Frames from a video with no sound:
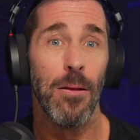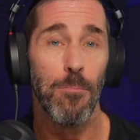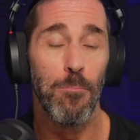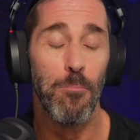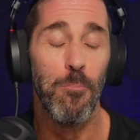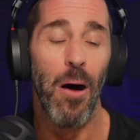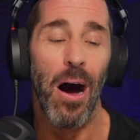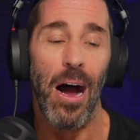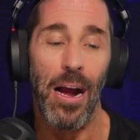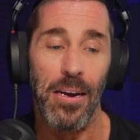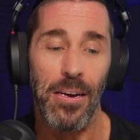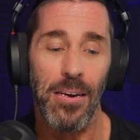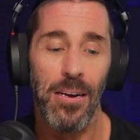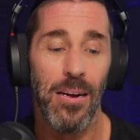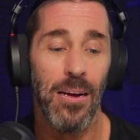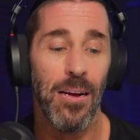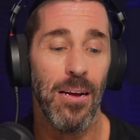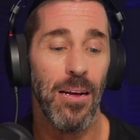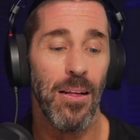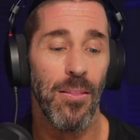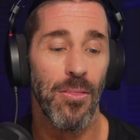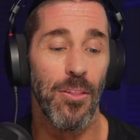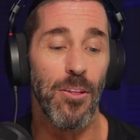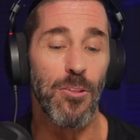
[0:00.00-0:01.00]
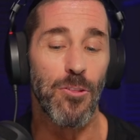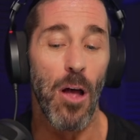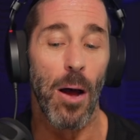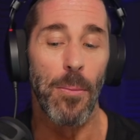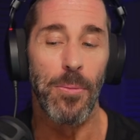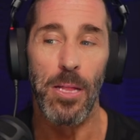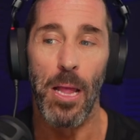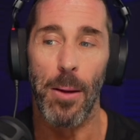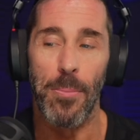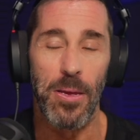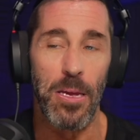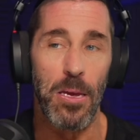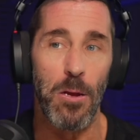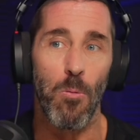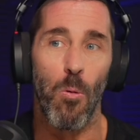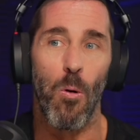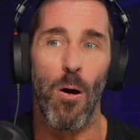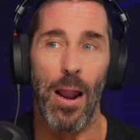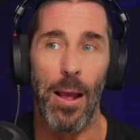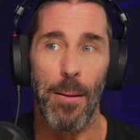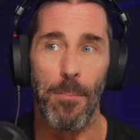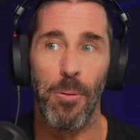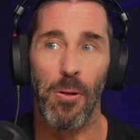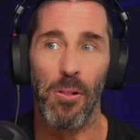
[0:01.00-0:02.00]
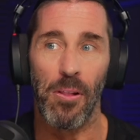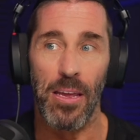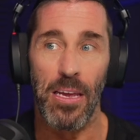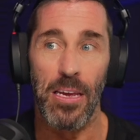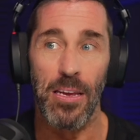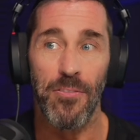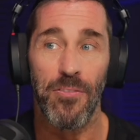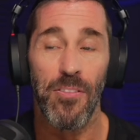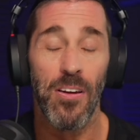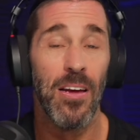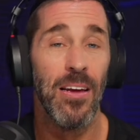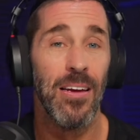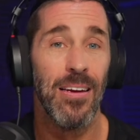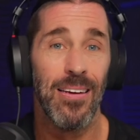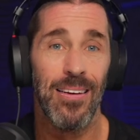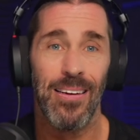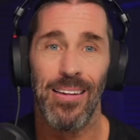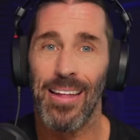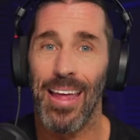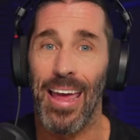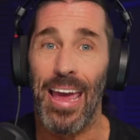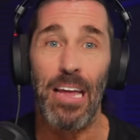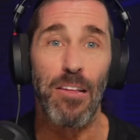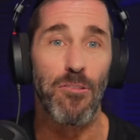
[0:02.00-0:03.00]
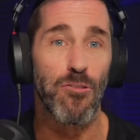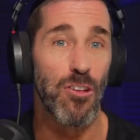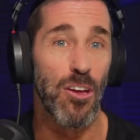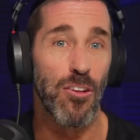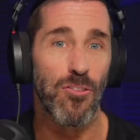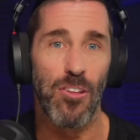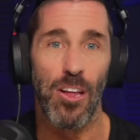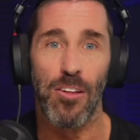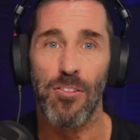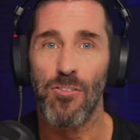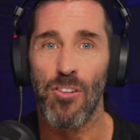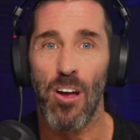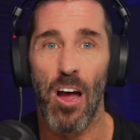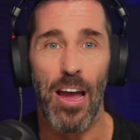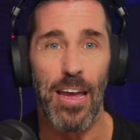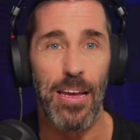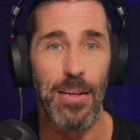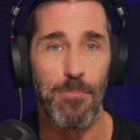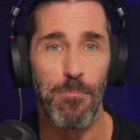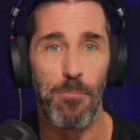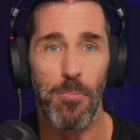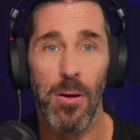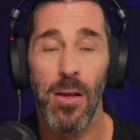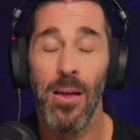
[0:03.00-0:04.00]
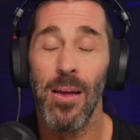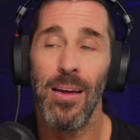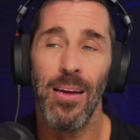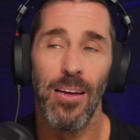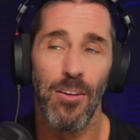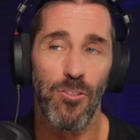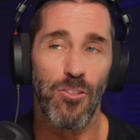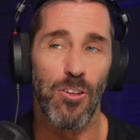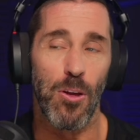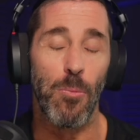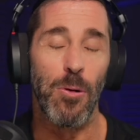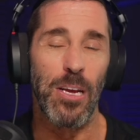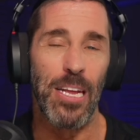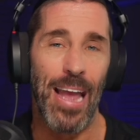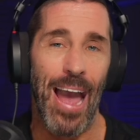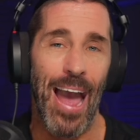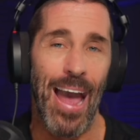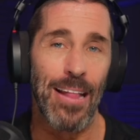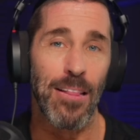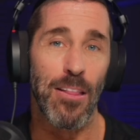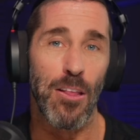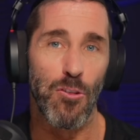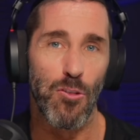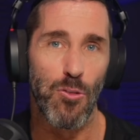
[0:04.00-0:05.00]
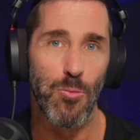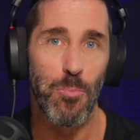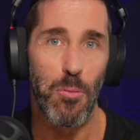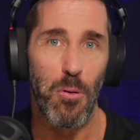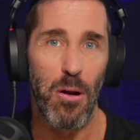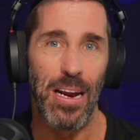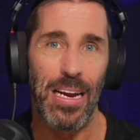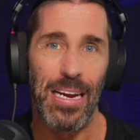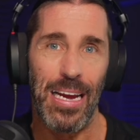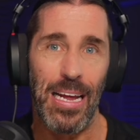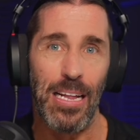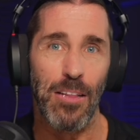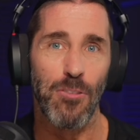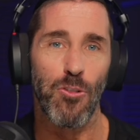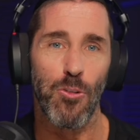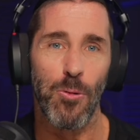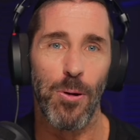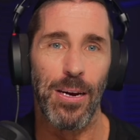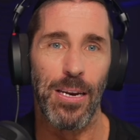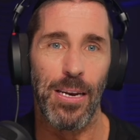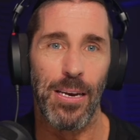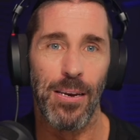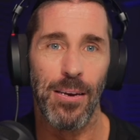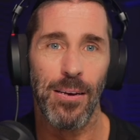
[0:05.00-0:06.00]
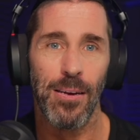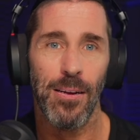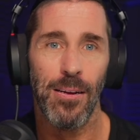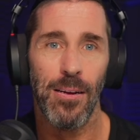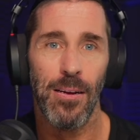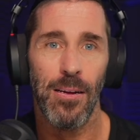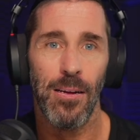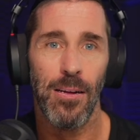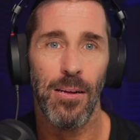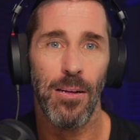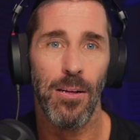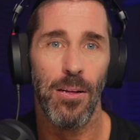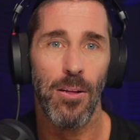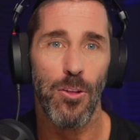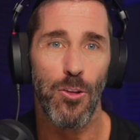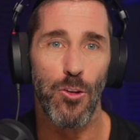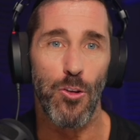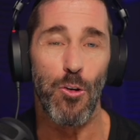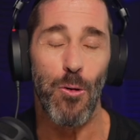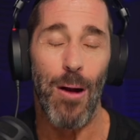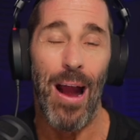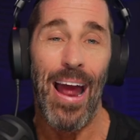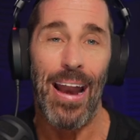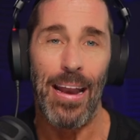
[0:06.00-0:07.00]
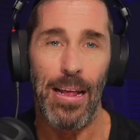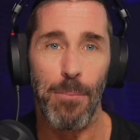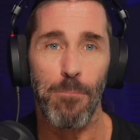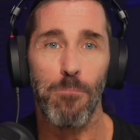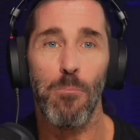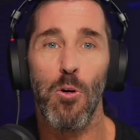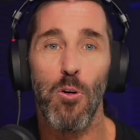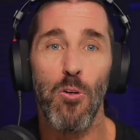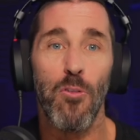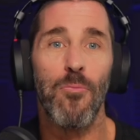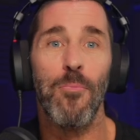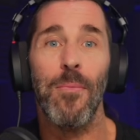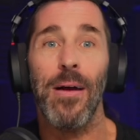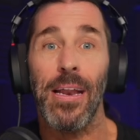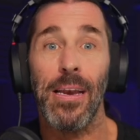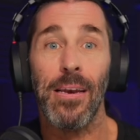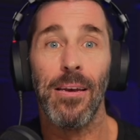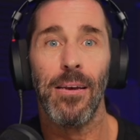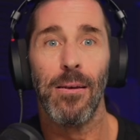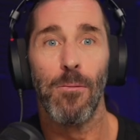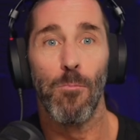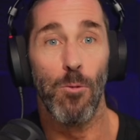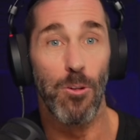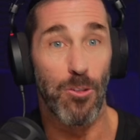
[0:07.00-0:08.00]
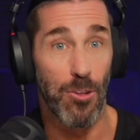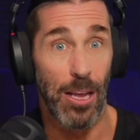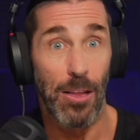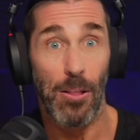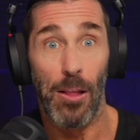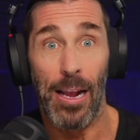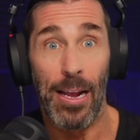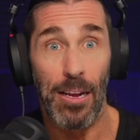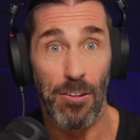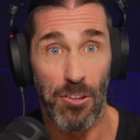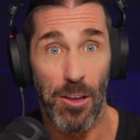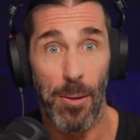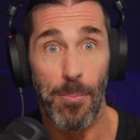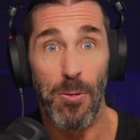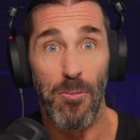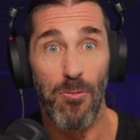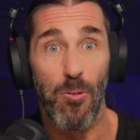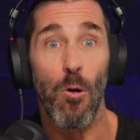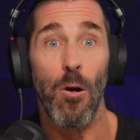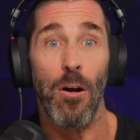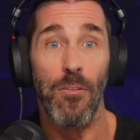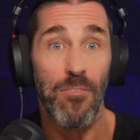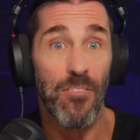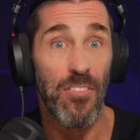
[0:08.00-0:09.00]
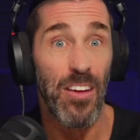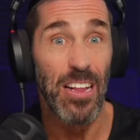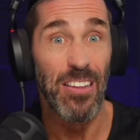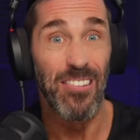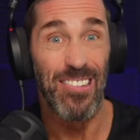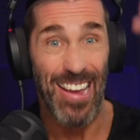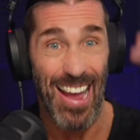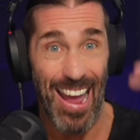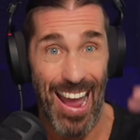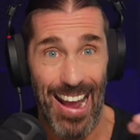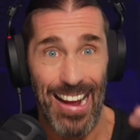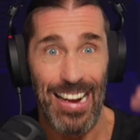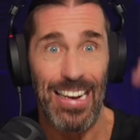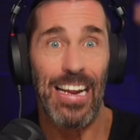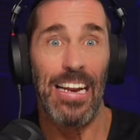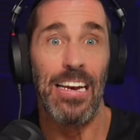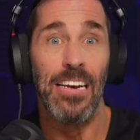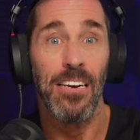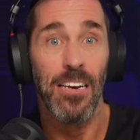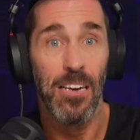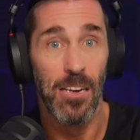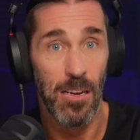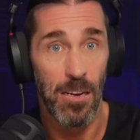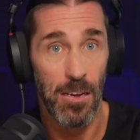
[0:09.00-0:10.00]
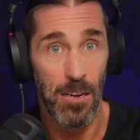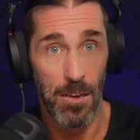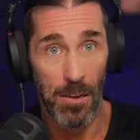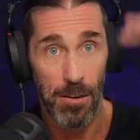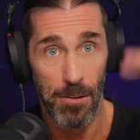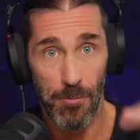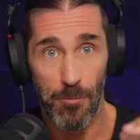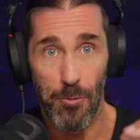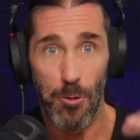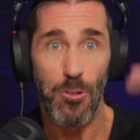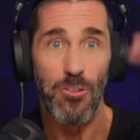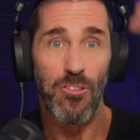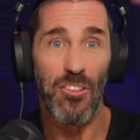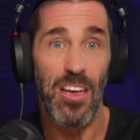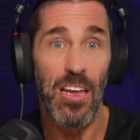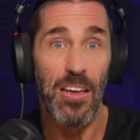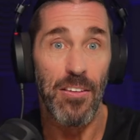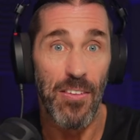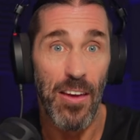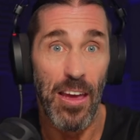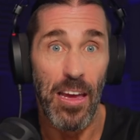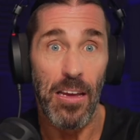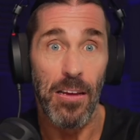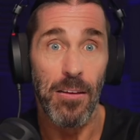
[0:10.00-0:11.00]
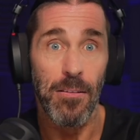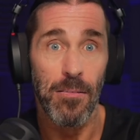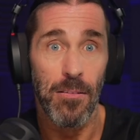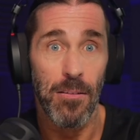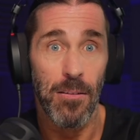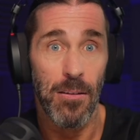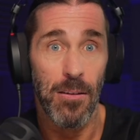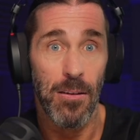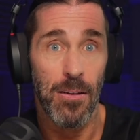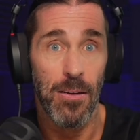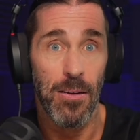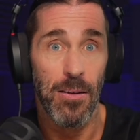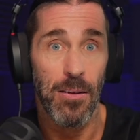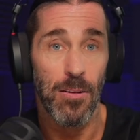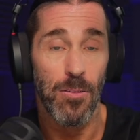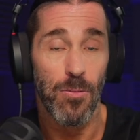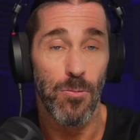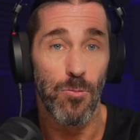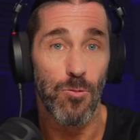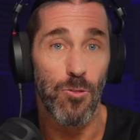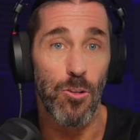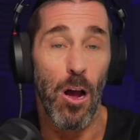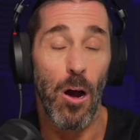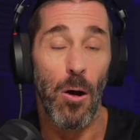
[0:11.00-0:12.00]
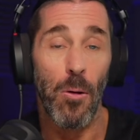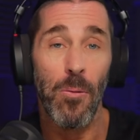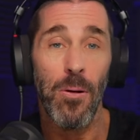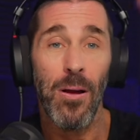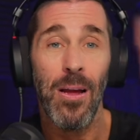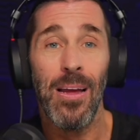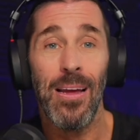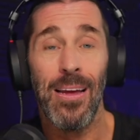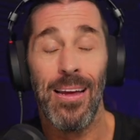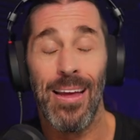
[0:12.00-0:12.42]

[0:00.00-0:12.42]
but the WWE one, I believe, it's just a tight. See, when you add the spring into it, you're adding movement, which like I said before, Vince hated for TV. So,